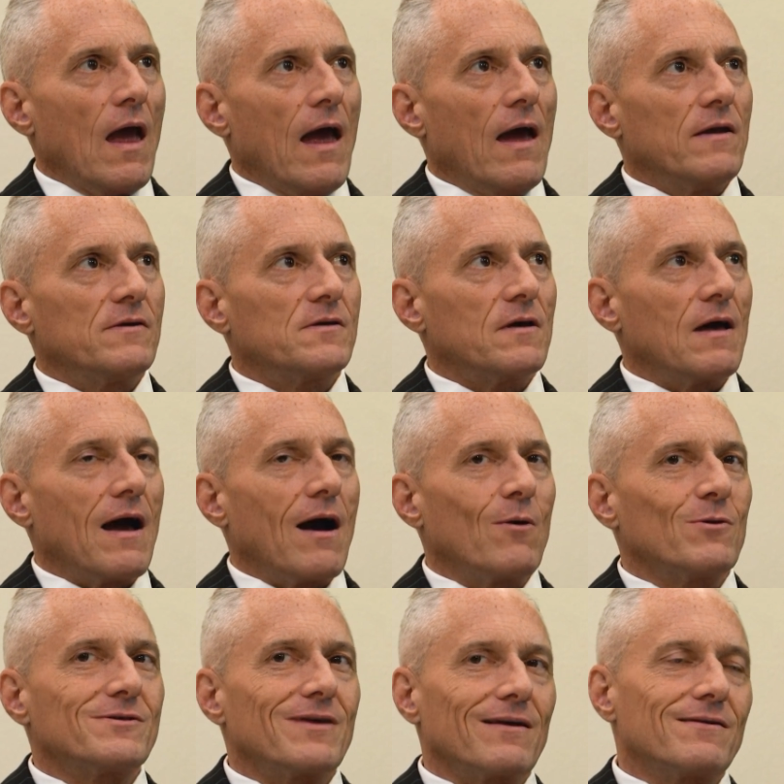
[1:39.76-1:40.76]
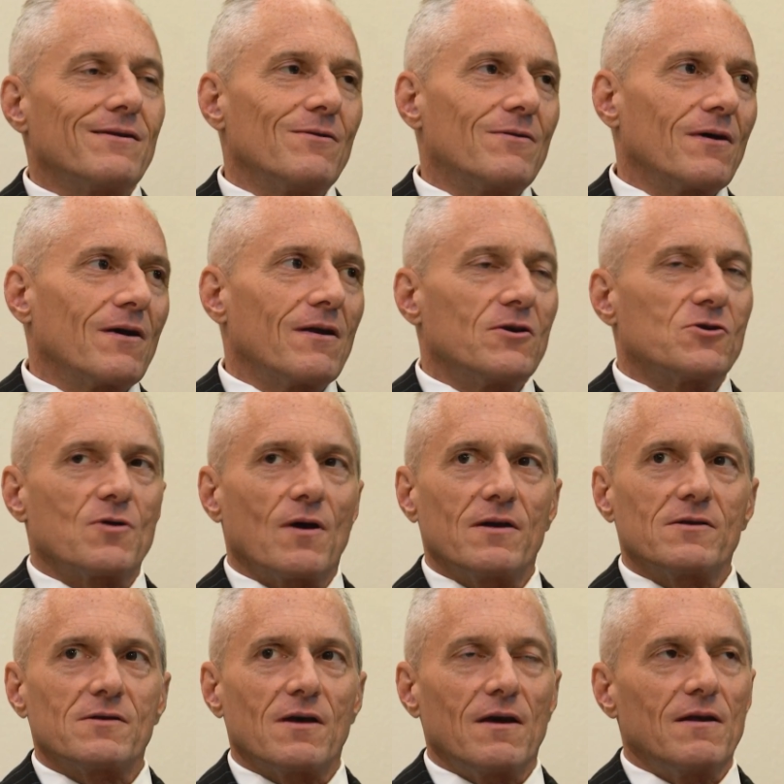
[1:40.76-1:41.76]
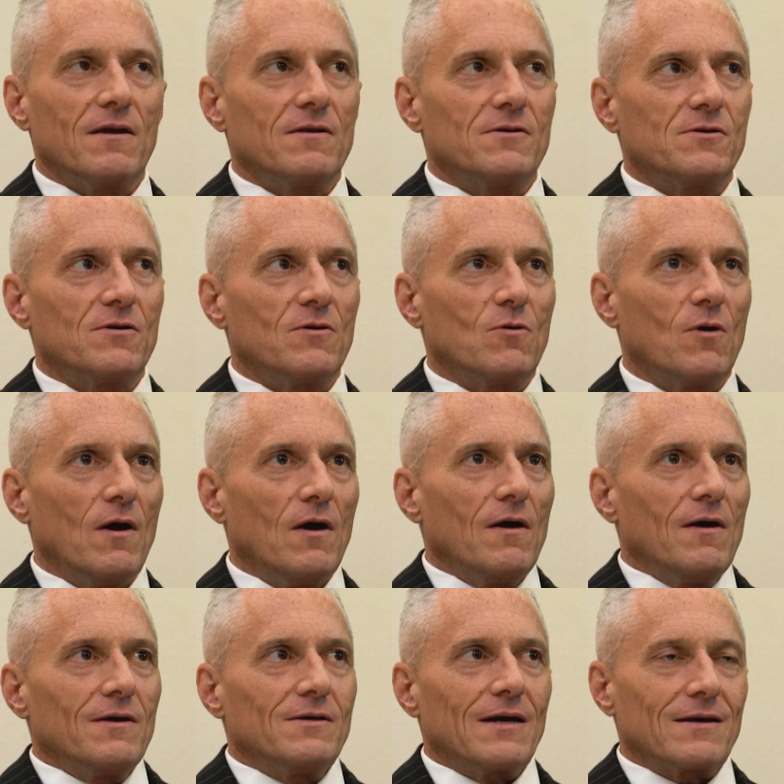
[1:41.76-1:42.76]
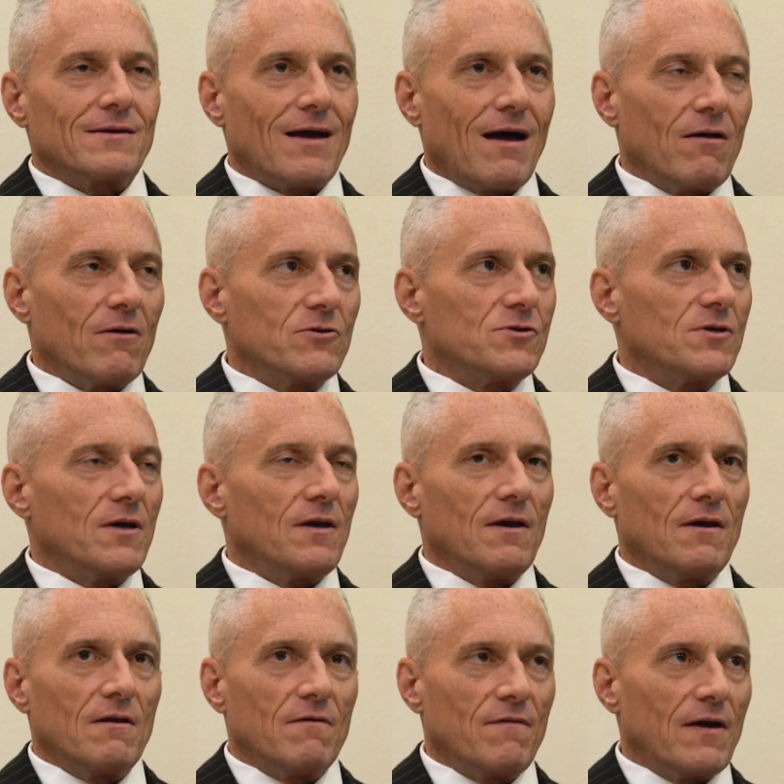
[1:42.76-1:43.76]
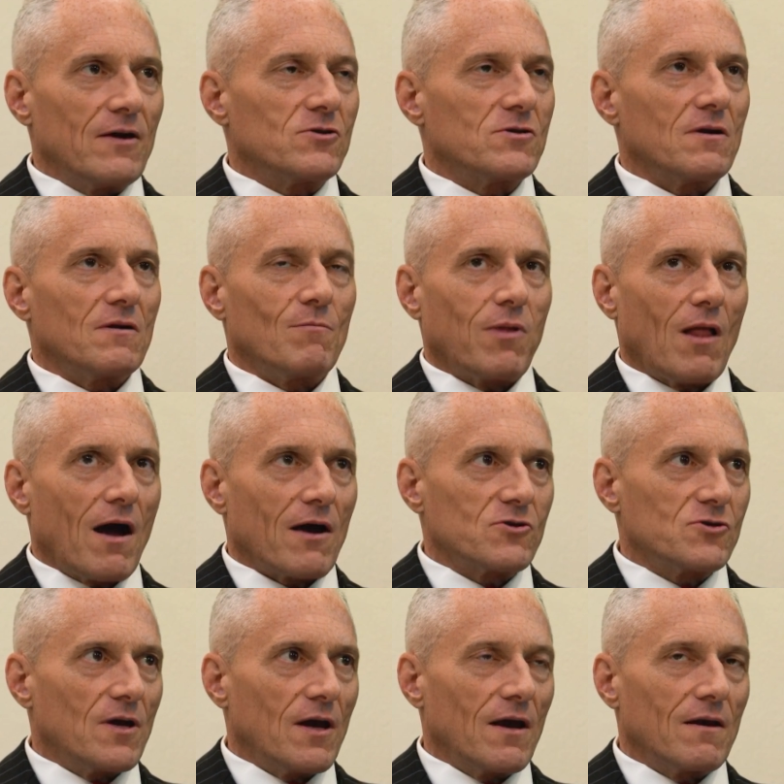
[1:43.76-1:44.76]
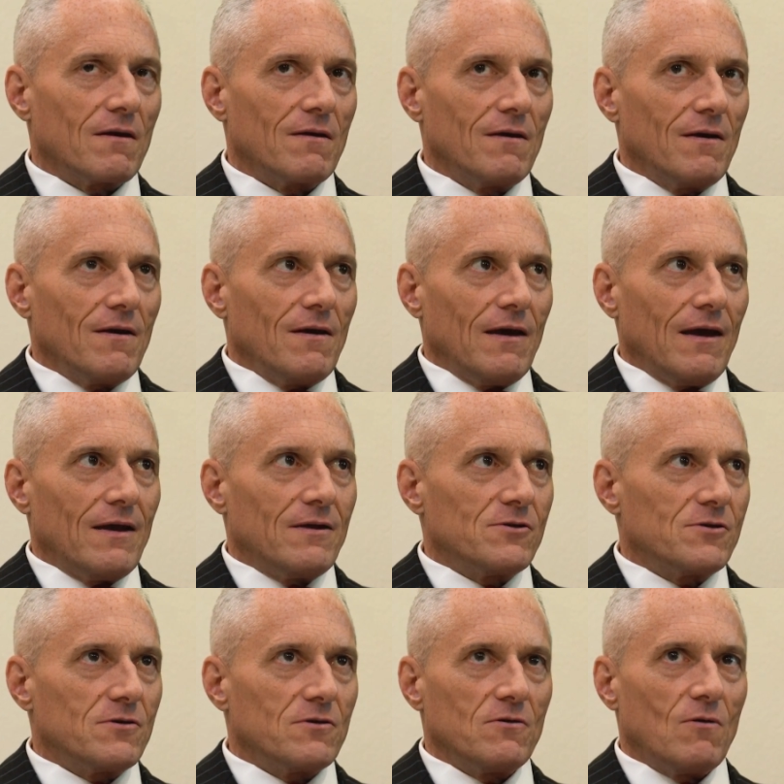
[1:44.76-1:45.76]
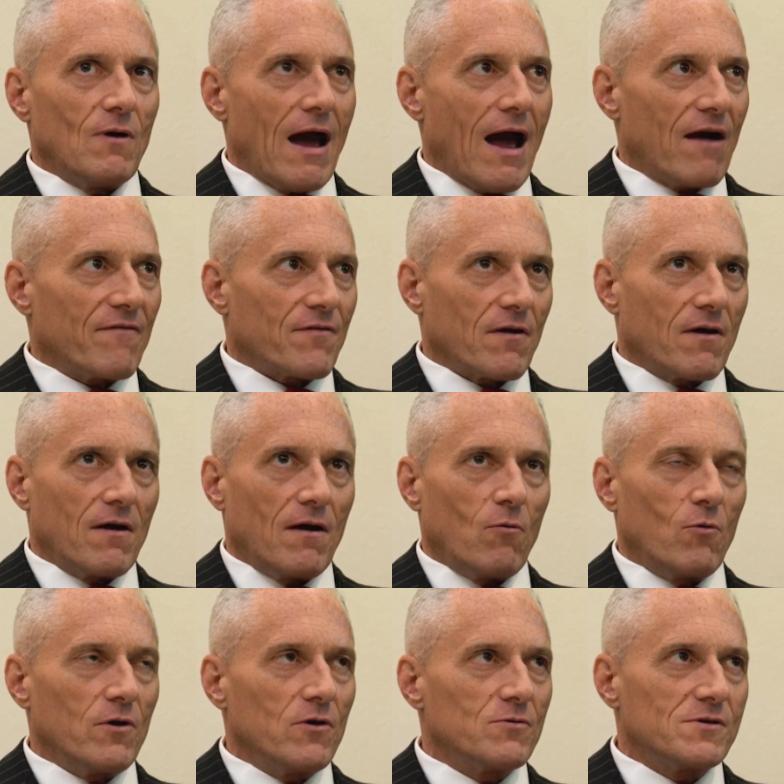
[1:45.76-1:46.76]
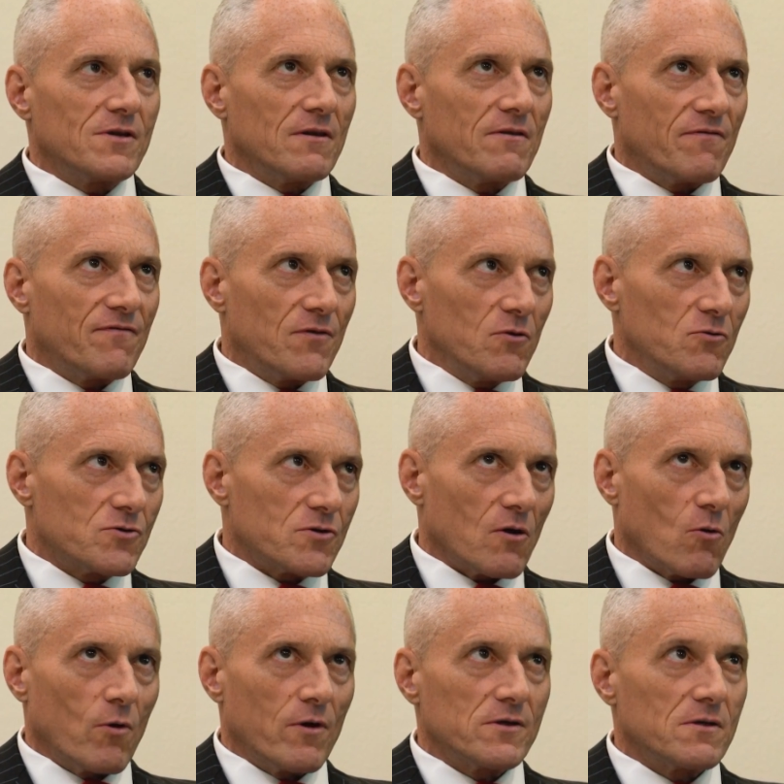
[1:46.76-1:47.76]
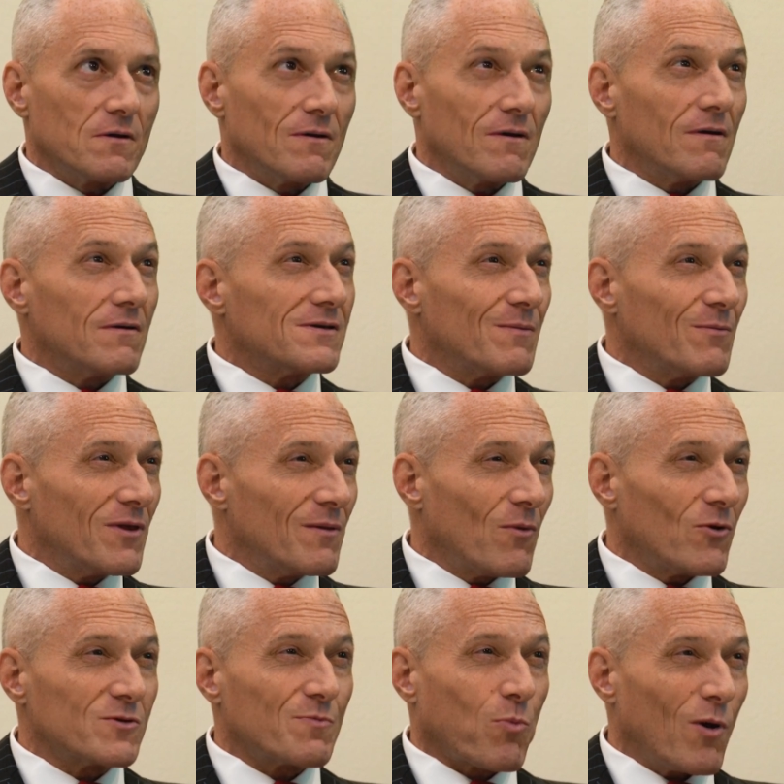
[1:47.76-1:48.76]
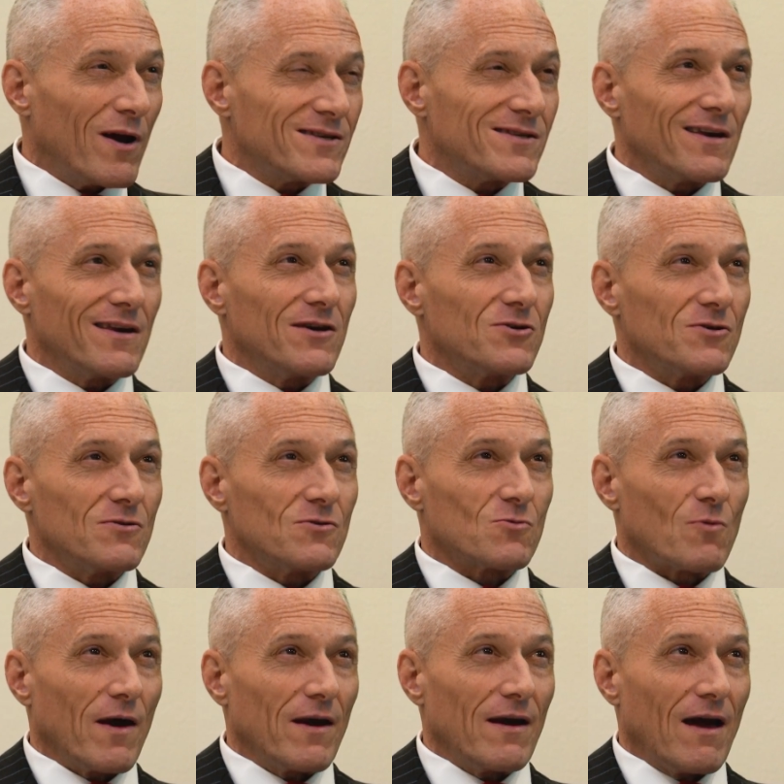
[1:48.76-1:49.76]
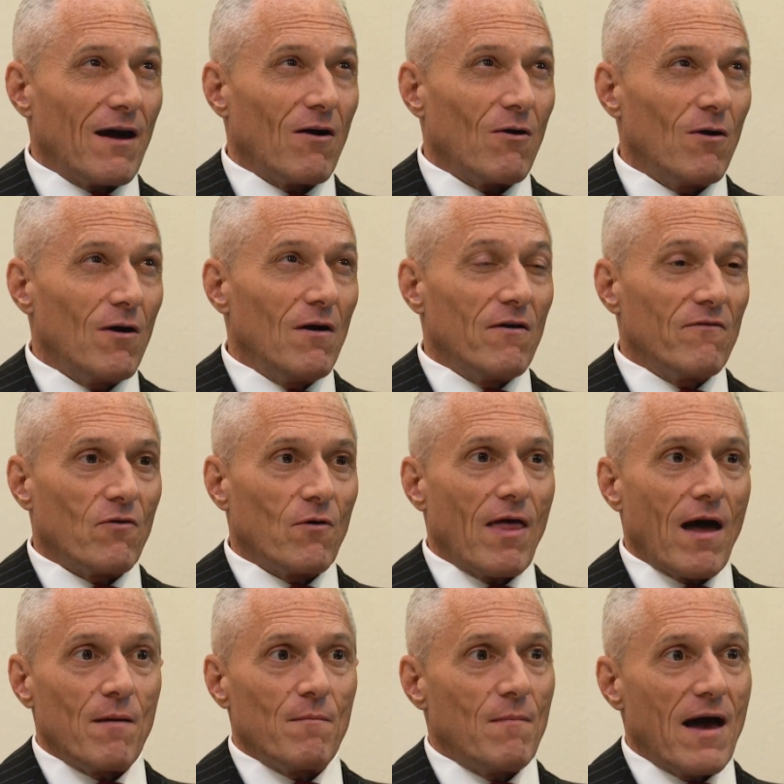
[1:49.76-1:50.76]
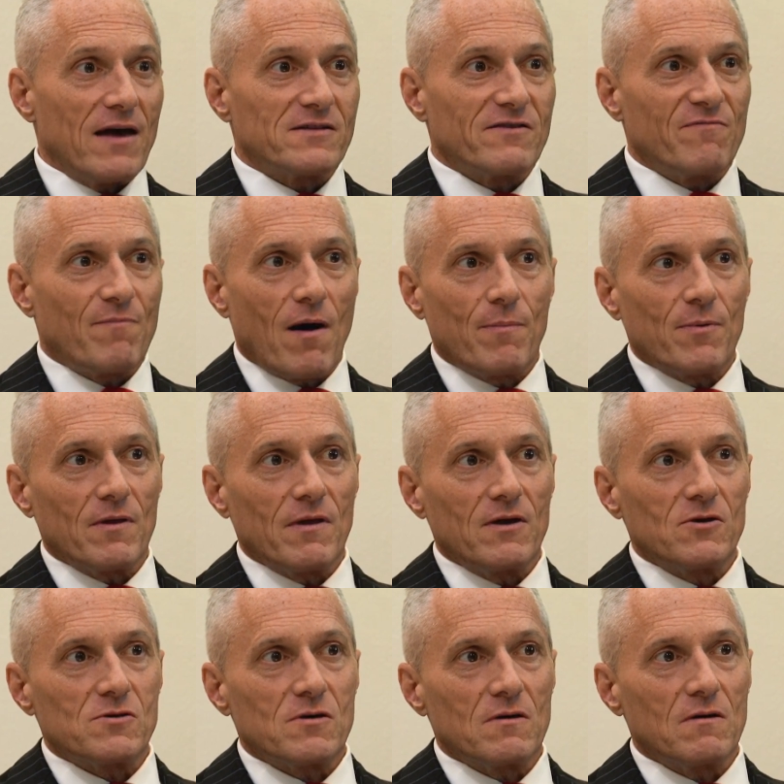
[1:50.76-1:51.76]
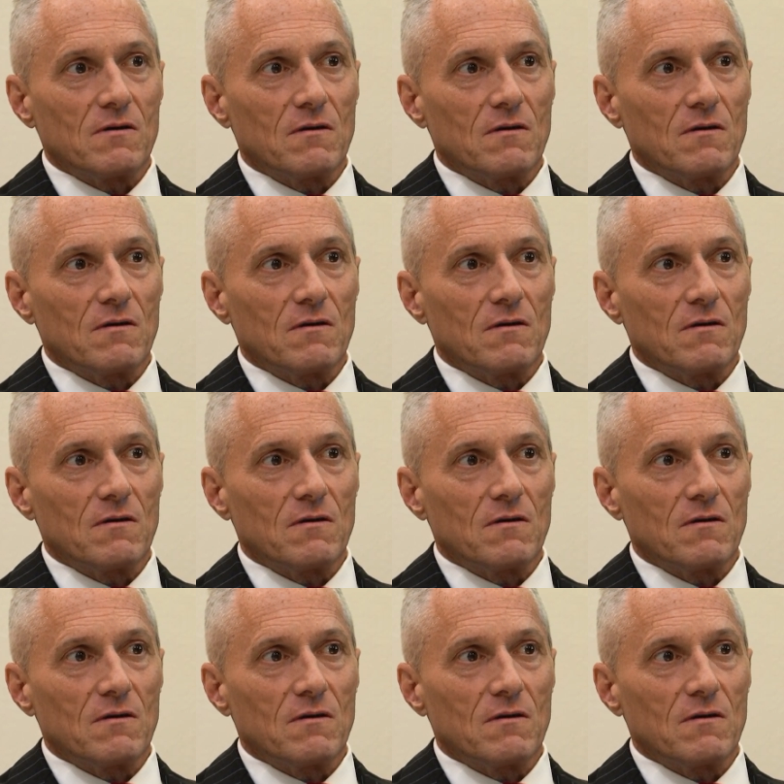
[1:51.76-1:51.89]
And how is that, do you think, going to translate into technology, innovation, blockchain into Africa? What do you see the future? What is the some of the most pressing issues right now for that massive population?